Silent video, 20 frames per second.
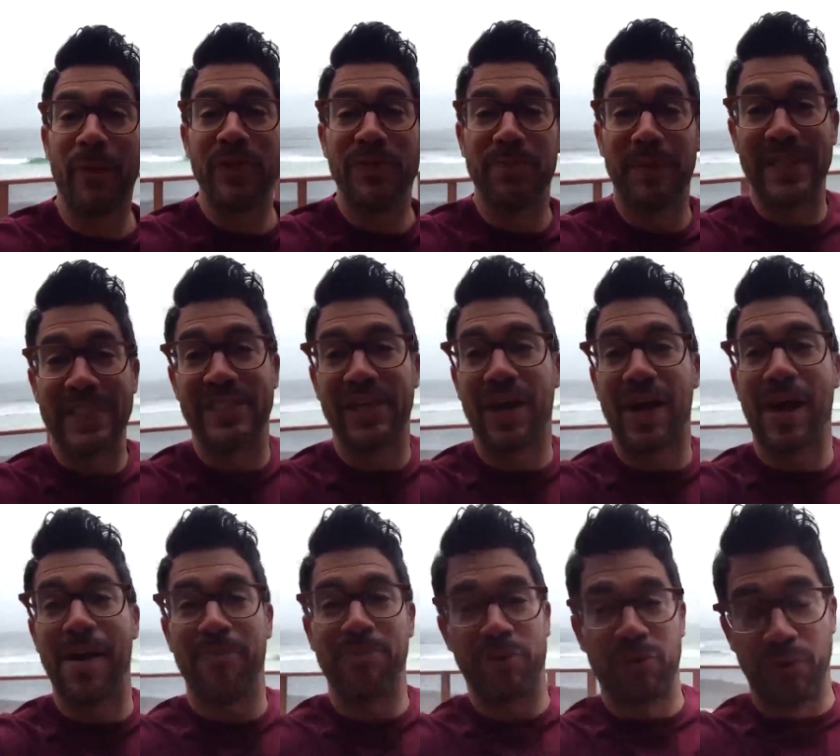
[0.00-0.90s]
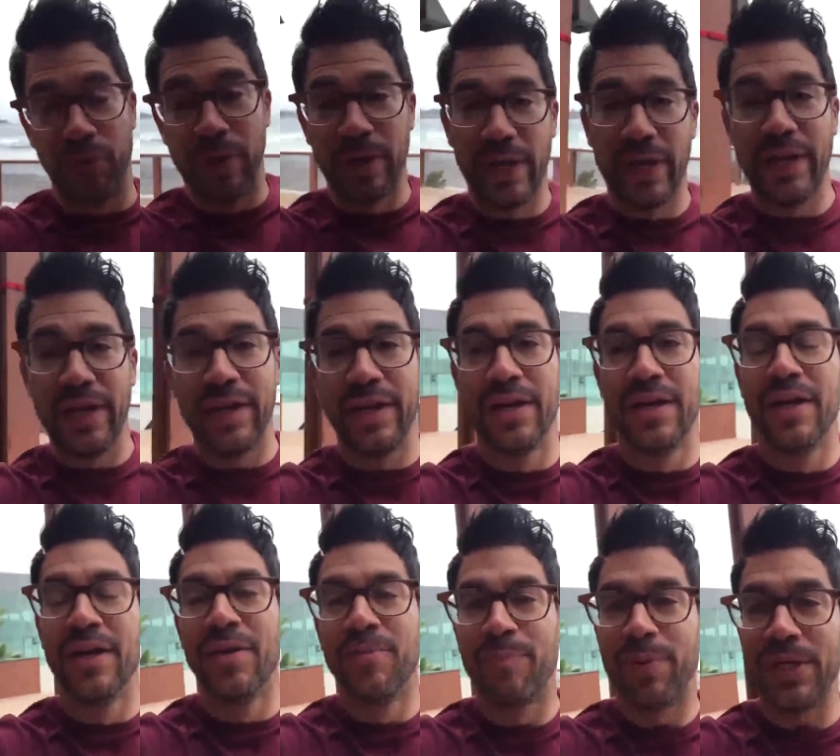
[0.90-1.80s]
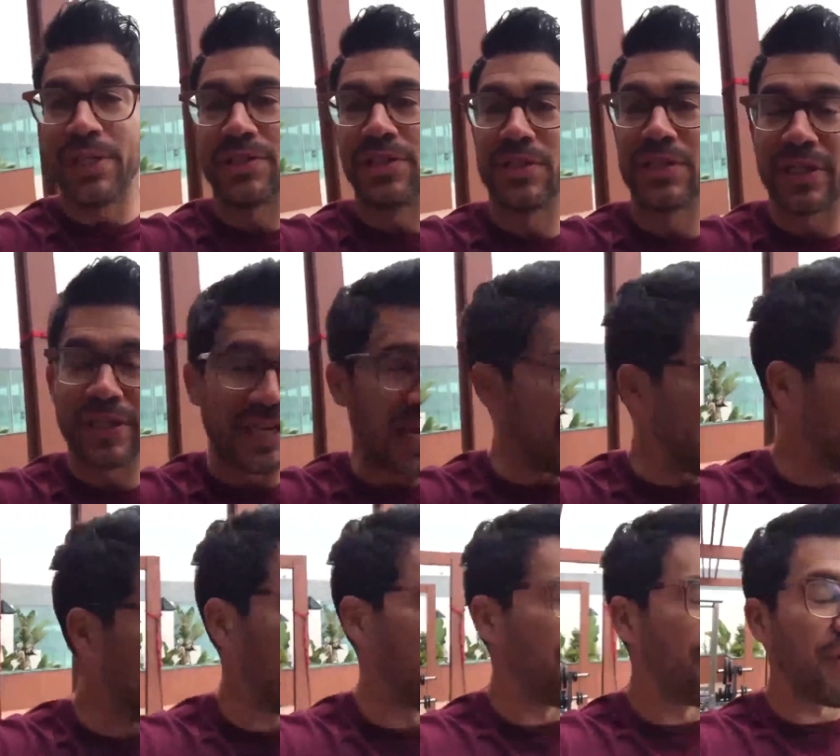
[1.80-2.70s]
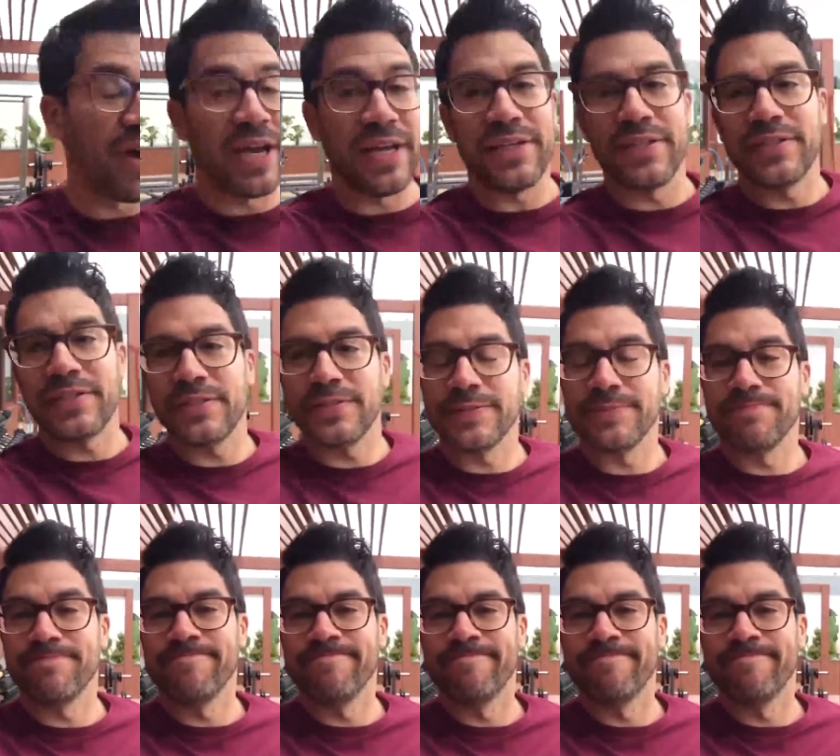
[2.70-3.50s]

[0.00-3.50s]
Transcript: what's my top three pieces of dating advice?